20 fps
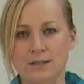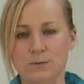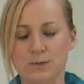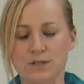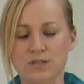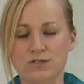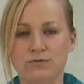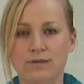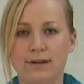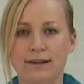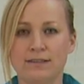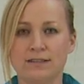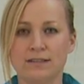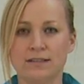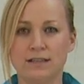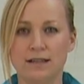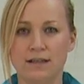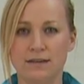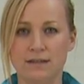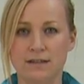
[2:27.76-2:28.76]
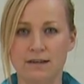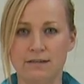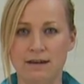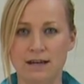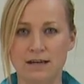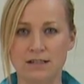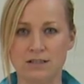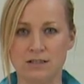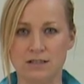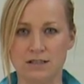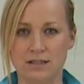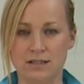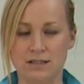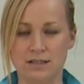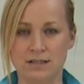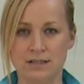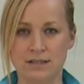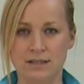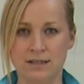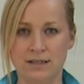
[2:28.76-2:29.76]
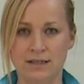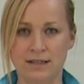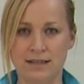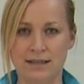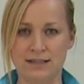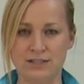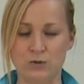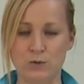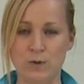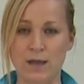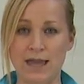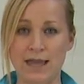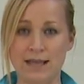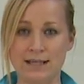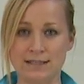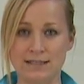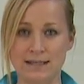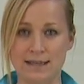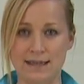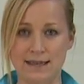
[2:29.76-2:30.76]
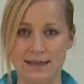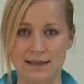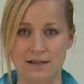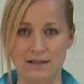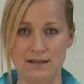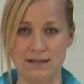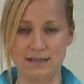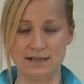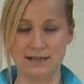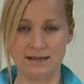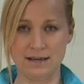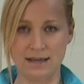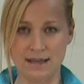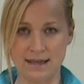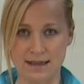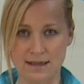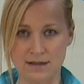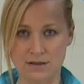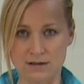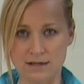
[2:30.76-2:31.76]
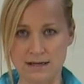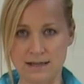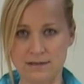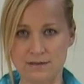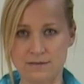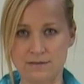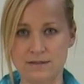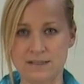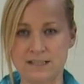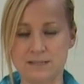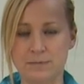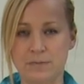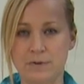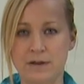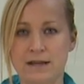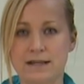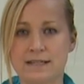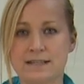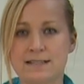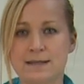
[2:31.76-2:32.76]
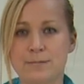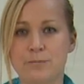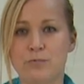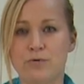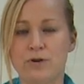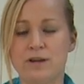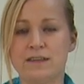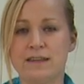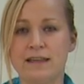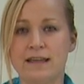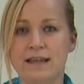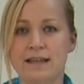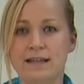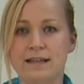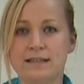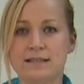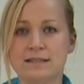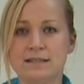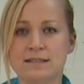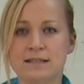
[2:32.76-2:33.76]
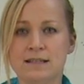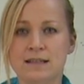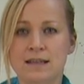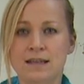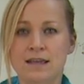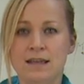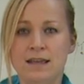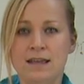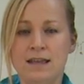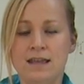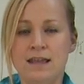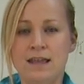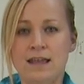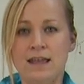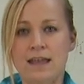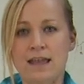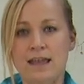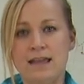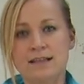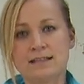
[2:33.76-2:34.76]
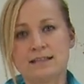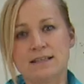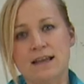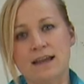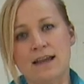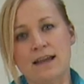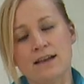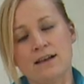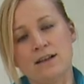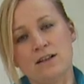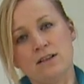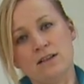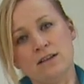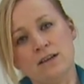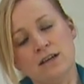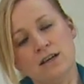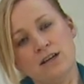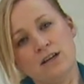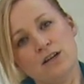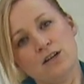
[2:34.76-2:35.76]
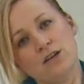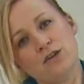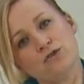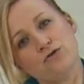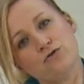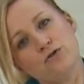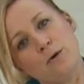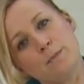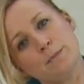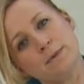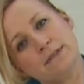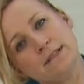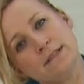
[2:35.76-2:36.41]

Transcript: switch around to the other direction. As you exhale, inhale, lengthen the spine, separate the hands. Exhale, drop